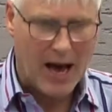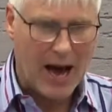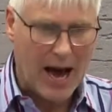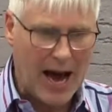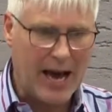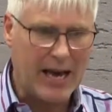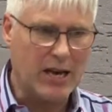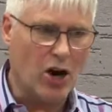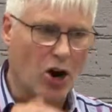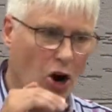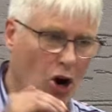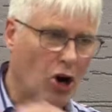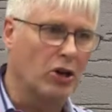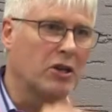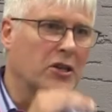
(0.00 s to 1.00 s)
I
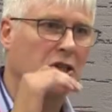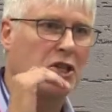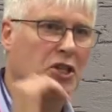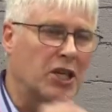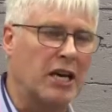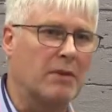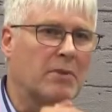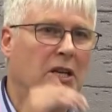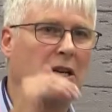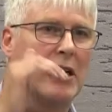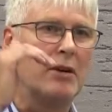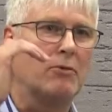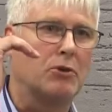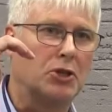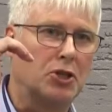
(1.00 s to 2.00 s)

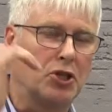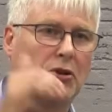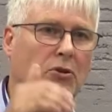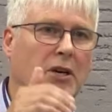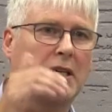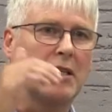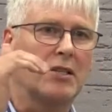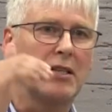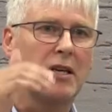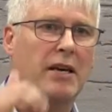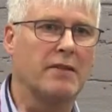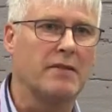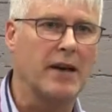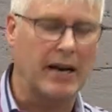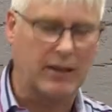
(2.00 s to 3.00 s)
unashamedly rejoice
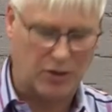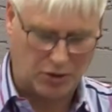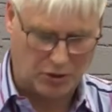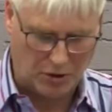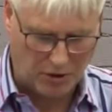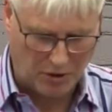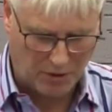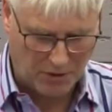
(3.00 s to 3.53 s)
in that truth.